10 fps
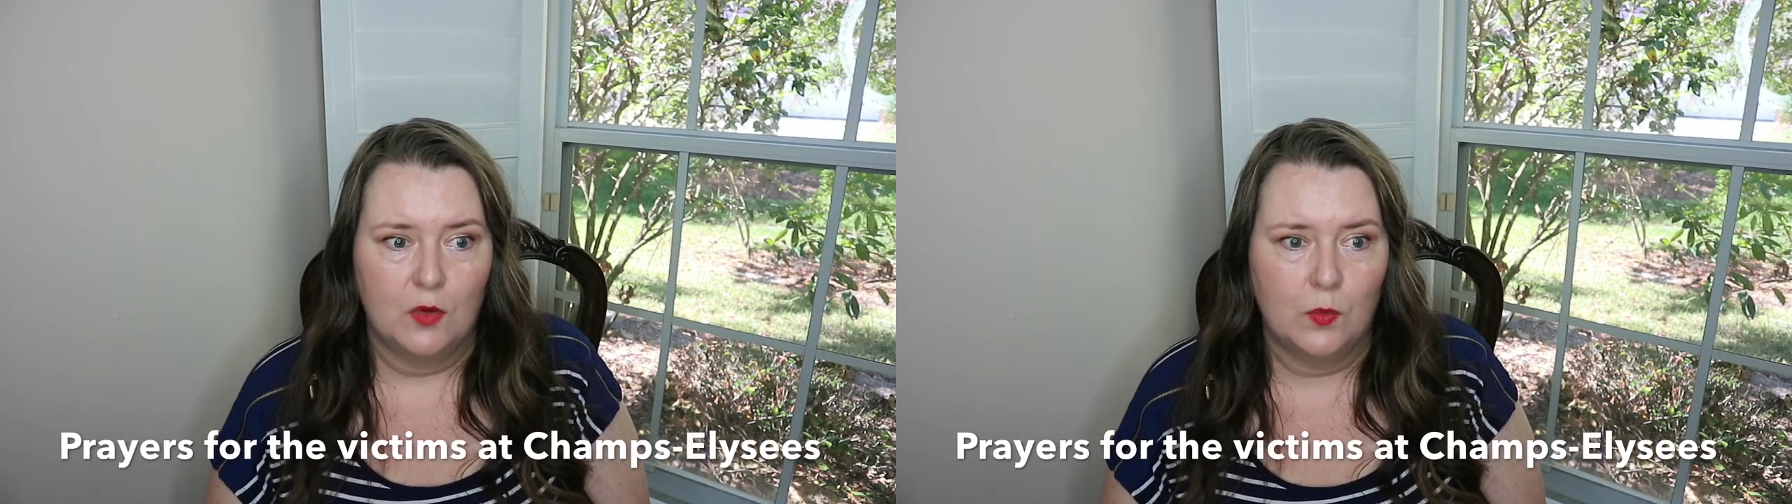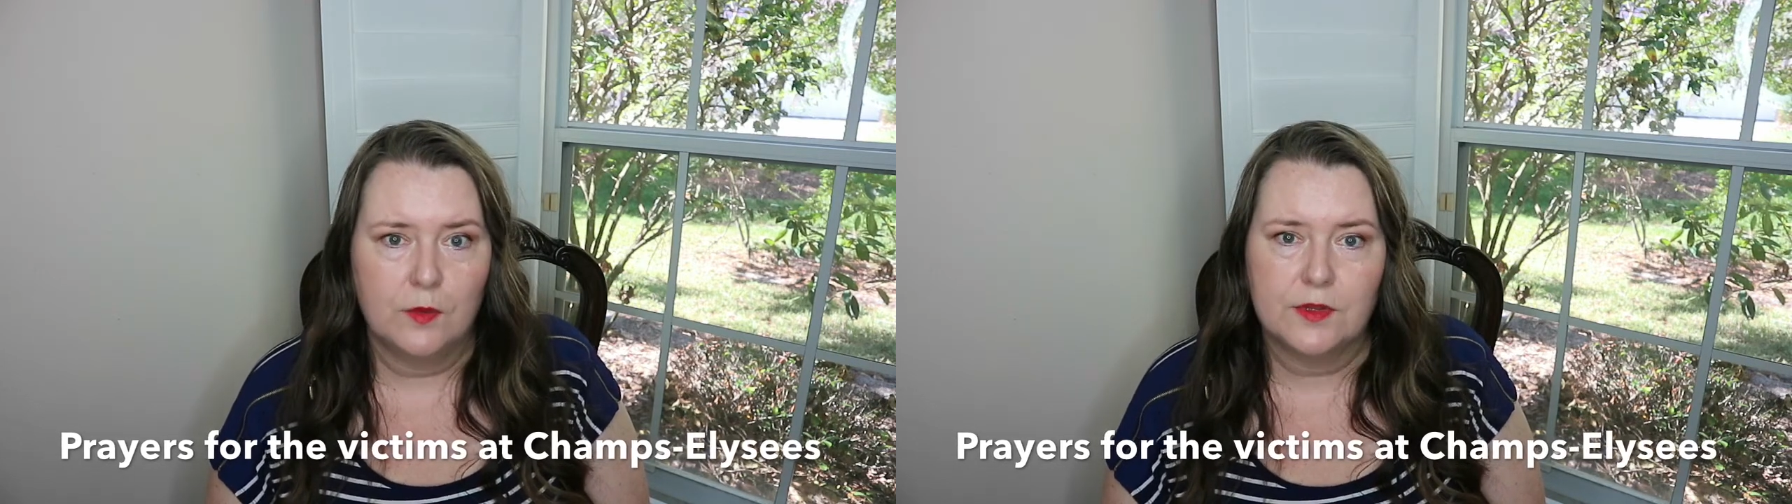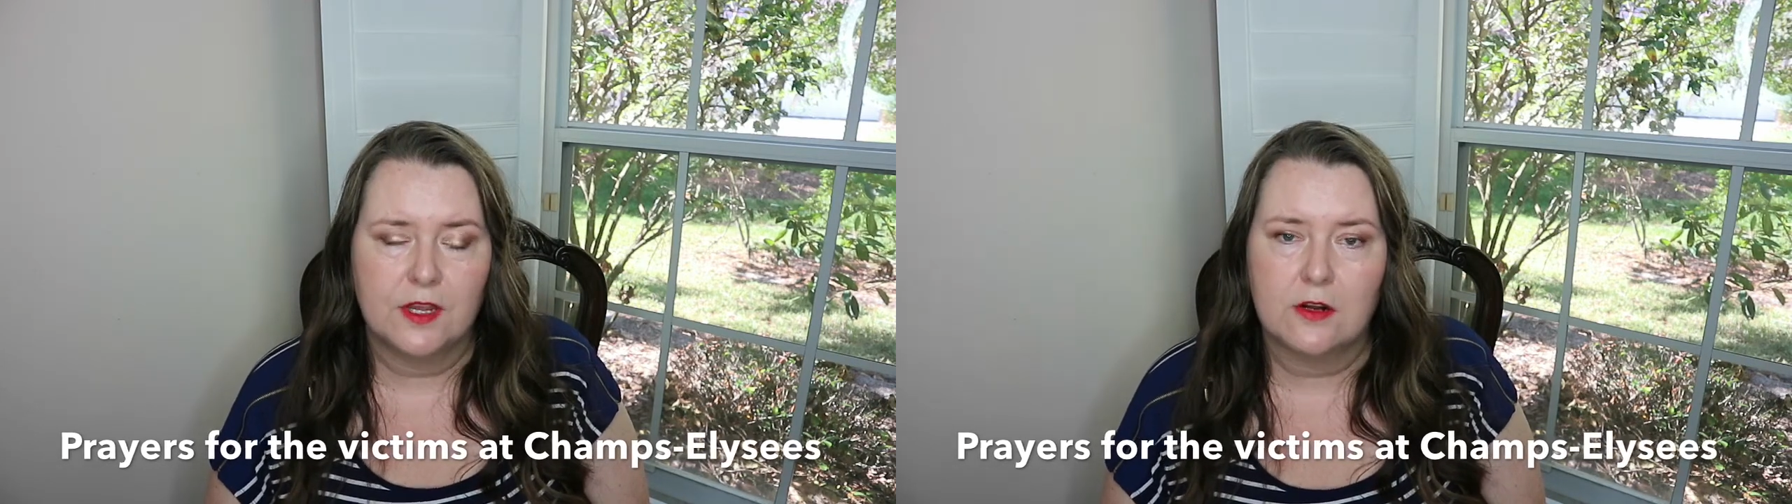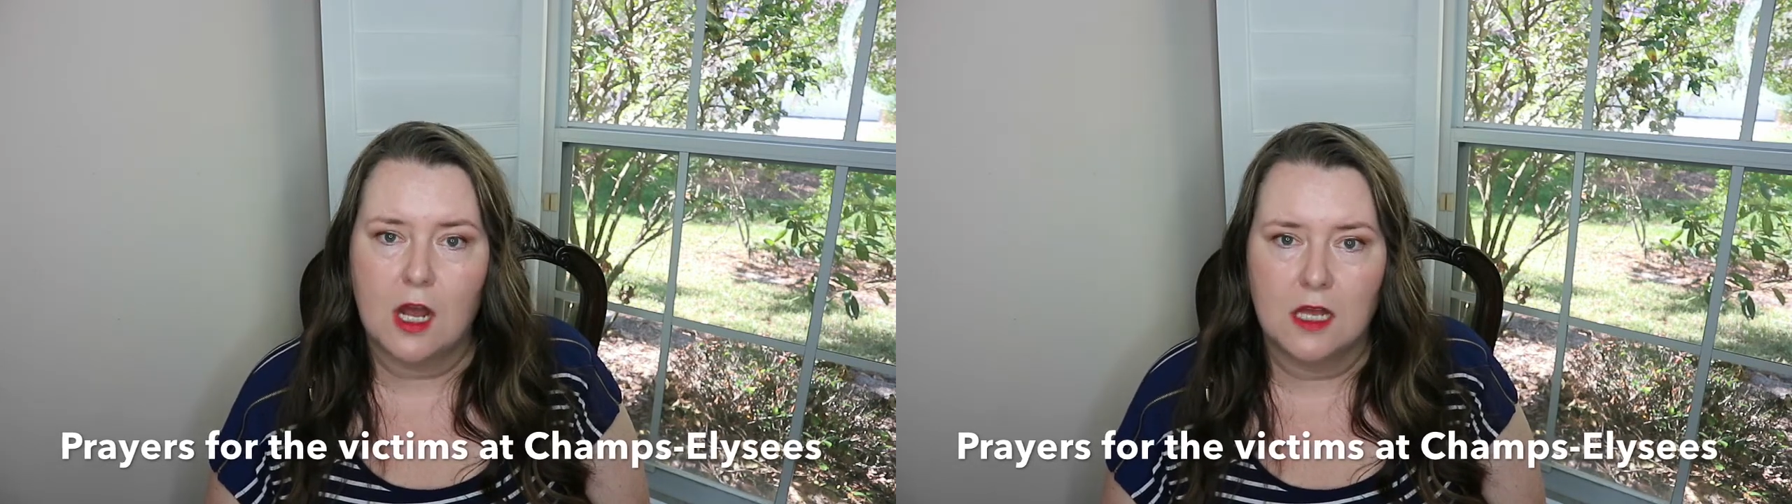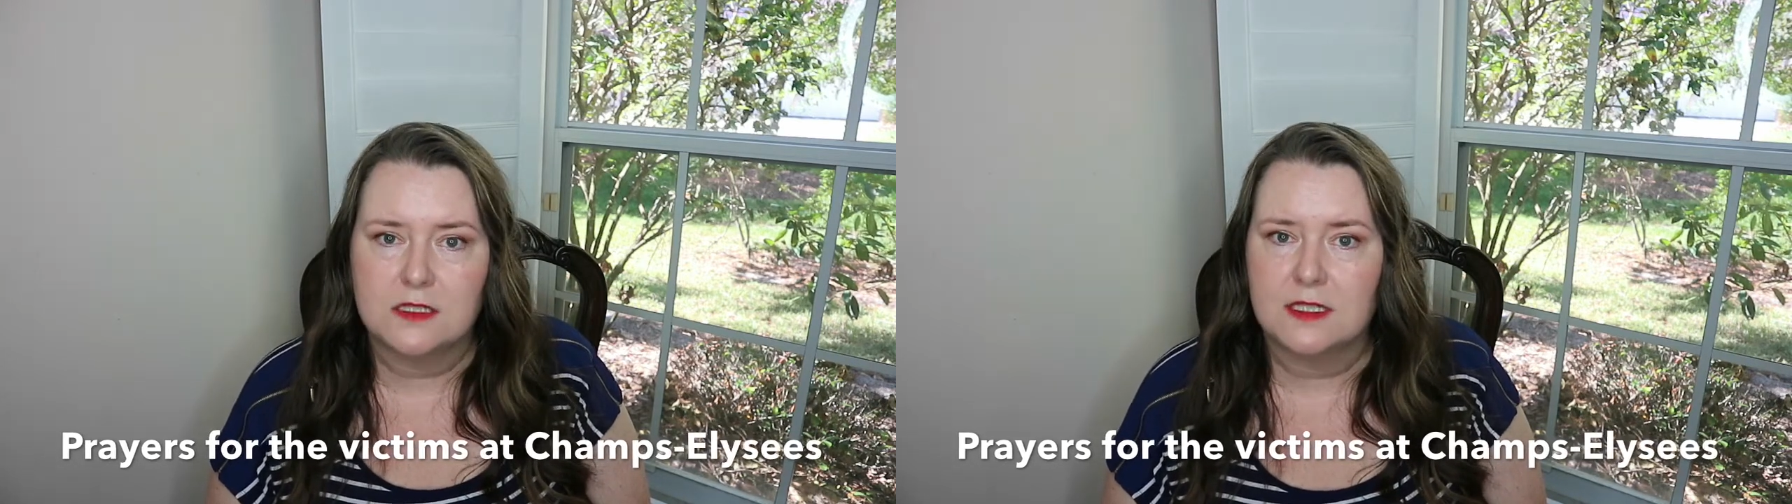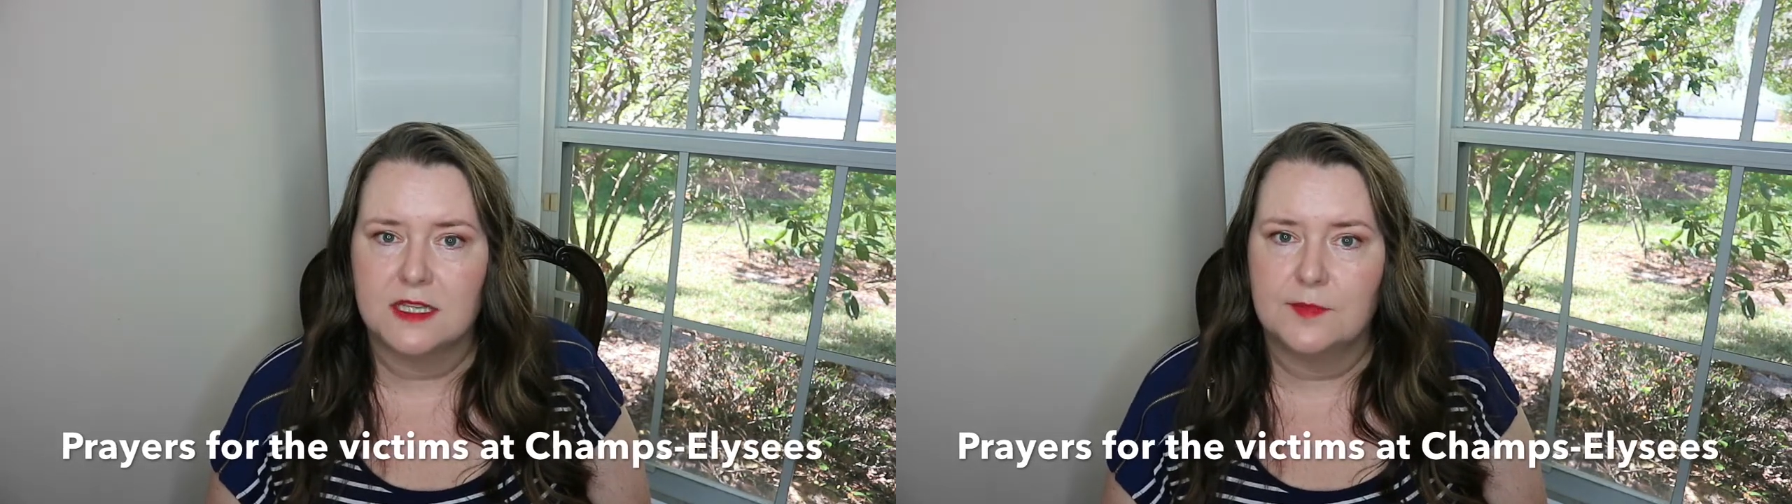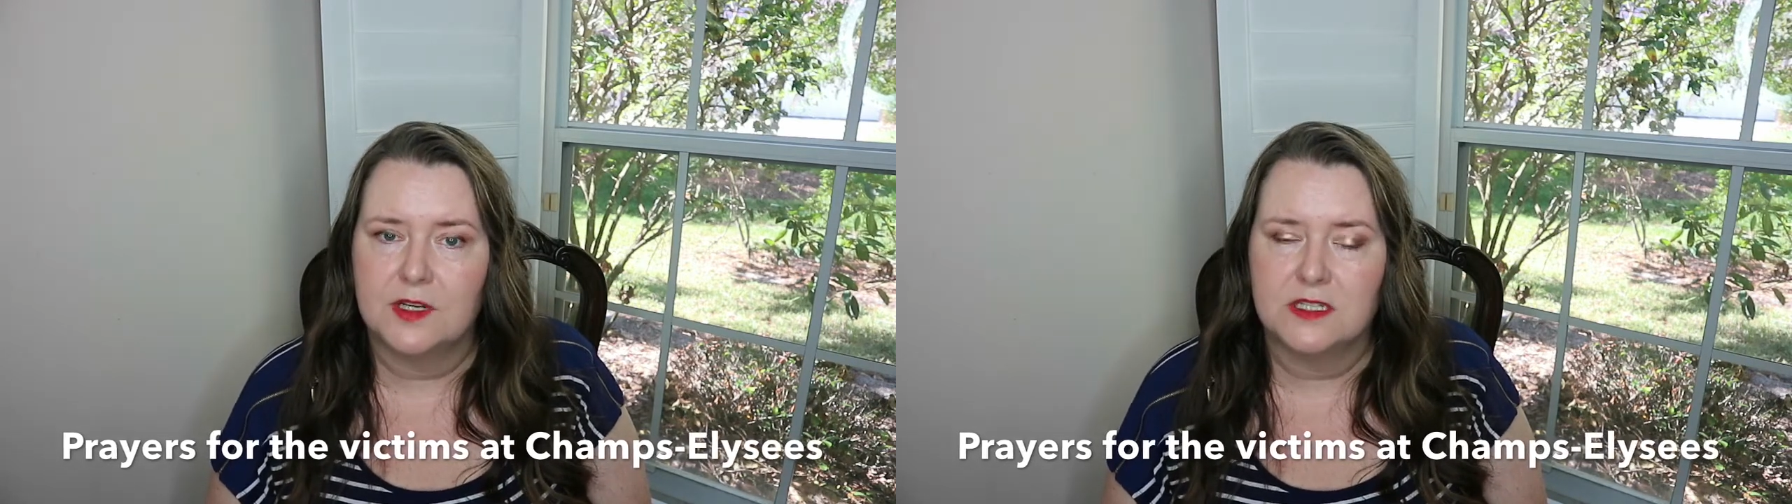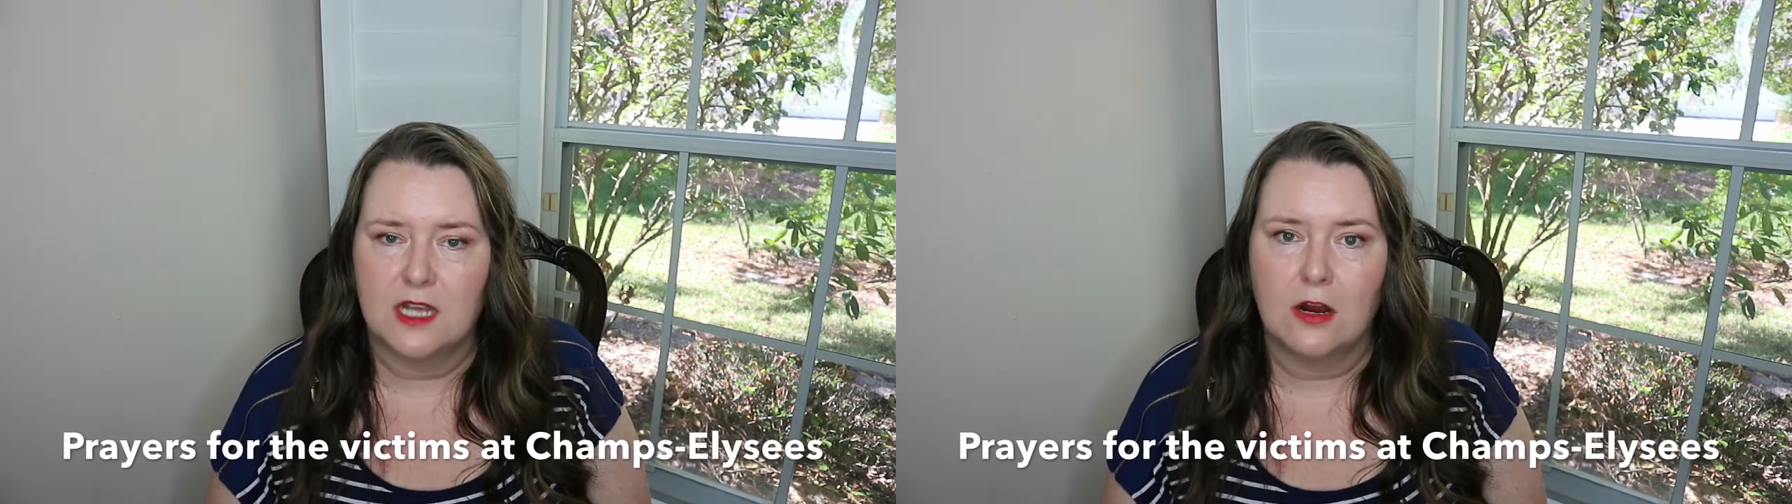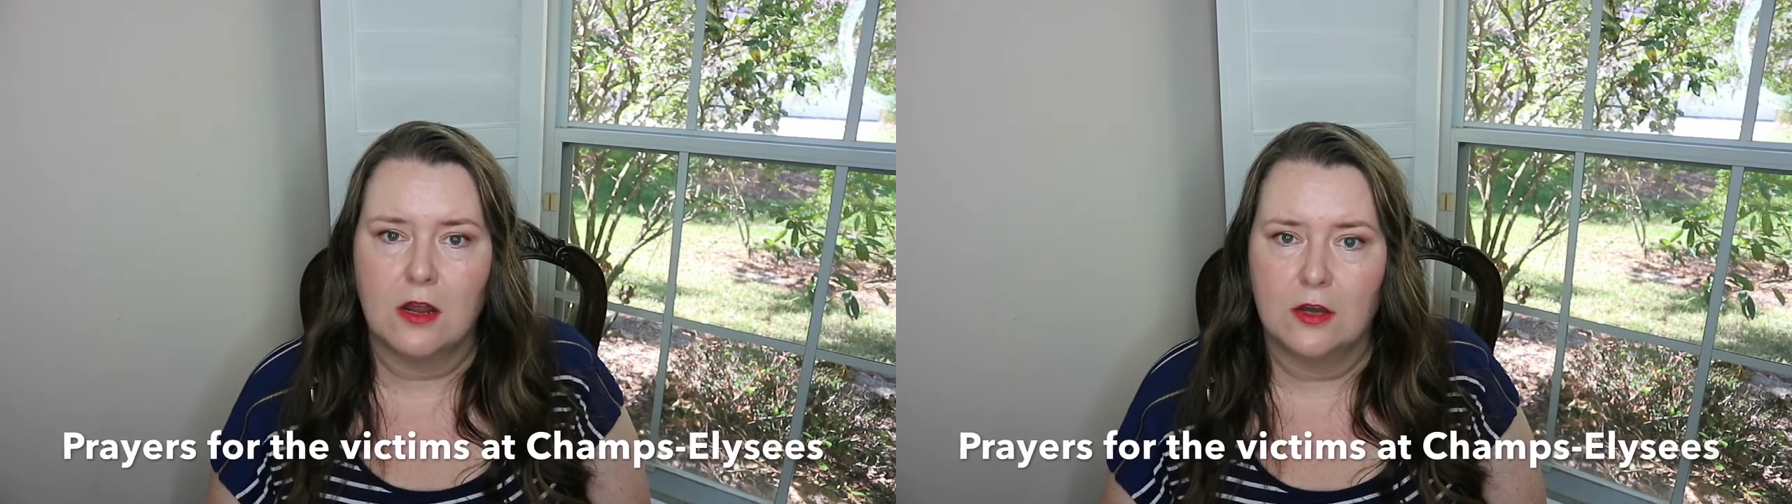we were there constantly because our